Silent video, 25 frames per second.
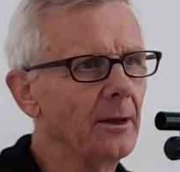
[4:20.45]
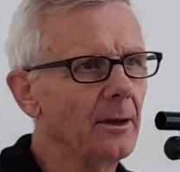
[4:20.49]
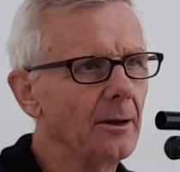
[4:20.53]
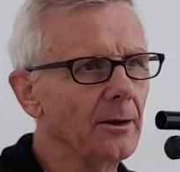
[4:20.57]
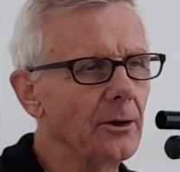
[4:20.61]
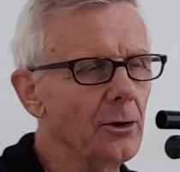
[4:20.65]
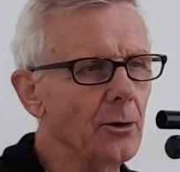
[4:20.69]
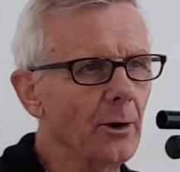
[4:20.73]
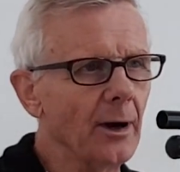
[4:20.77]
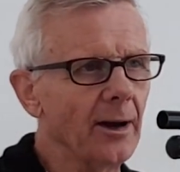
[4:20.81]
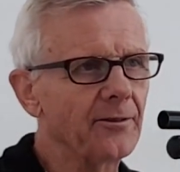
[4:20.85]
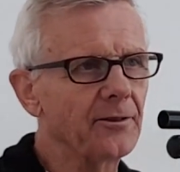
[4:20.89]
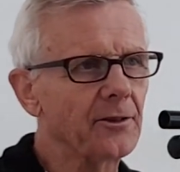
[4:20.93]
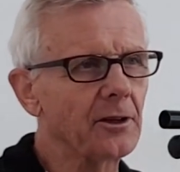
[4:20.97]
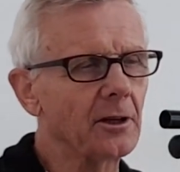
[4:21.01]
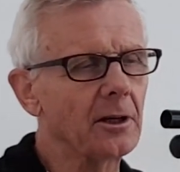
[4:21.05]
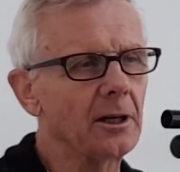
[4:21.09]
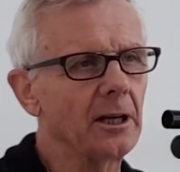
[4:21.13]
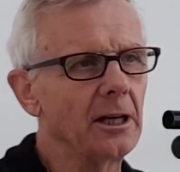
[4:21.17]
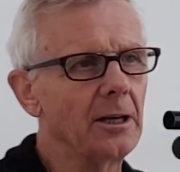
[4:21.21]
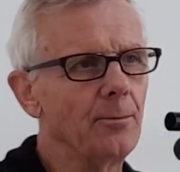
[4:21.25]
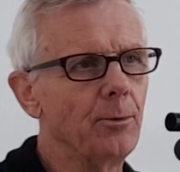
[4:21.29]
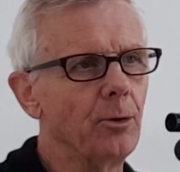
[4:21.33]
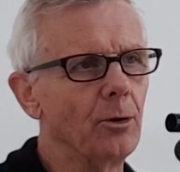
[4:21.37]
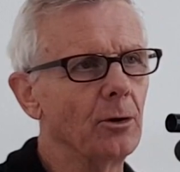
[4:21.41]
You have to
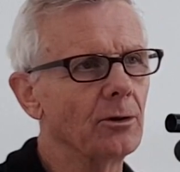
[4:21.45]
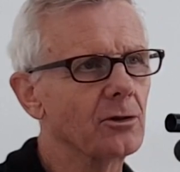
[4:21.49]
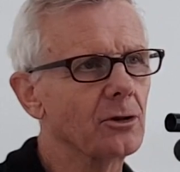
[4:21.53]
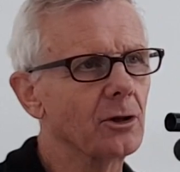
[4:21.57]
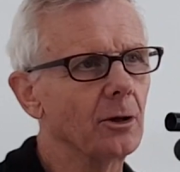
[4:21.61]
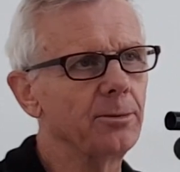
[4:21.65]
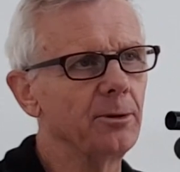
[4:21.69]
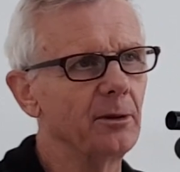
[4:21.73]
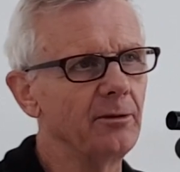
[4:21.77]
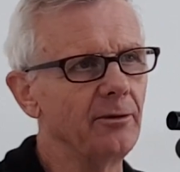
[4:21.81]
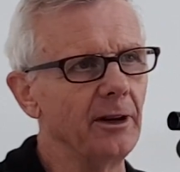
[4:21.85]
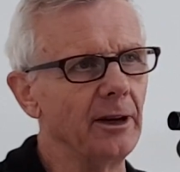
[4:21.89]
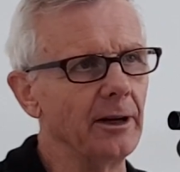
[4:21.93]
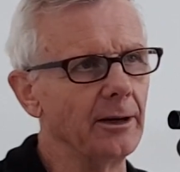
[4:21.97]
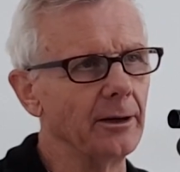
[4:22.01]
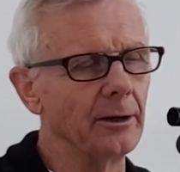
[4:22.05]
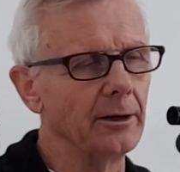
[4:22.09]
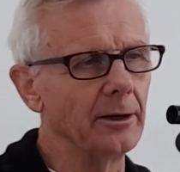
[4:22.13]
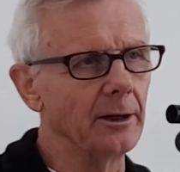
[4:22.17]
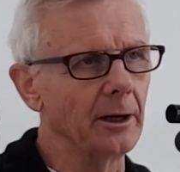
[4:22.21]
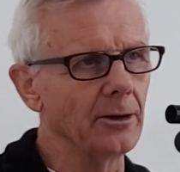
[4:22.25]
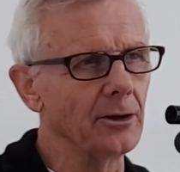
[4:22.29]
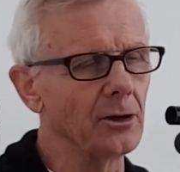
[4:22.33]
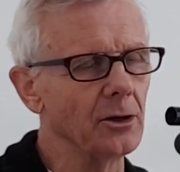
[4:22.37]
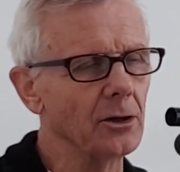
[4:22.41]
keep on top of it. You
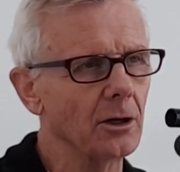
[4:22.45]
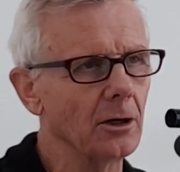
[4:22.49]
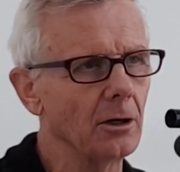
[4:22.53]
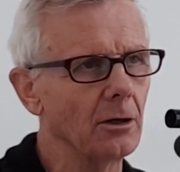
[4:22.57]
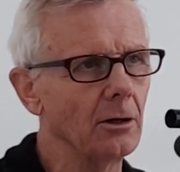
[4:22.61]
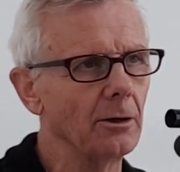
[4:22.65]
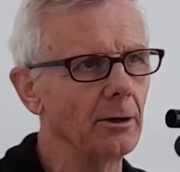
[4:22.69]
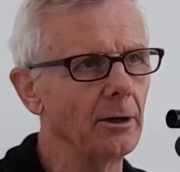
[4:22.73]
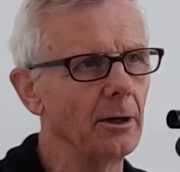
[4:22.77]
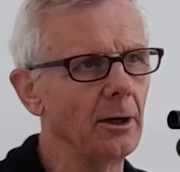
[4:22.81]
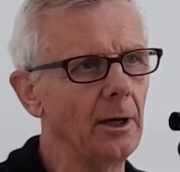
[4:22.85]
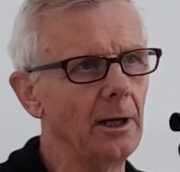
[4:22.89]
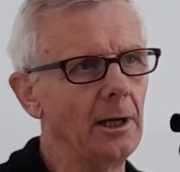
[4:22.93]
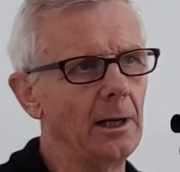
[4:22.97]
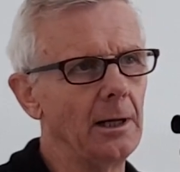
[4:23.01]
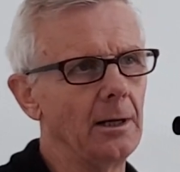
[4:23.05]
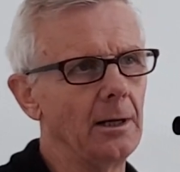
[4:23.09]
know, you can't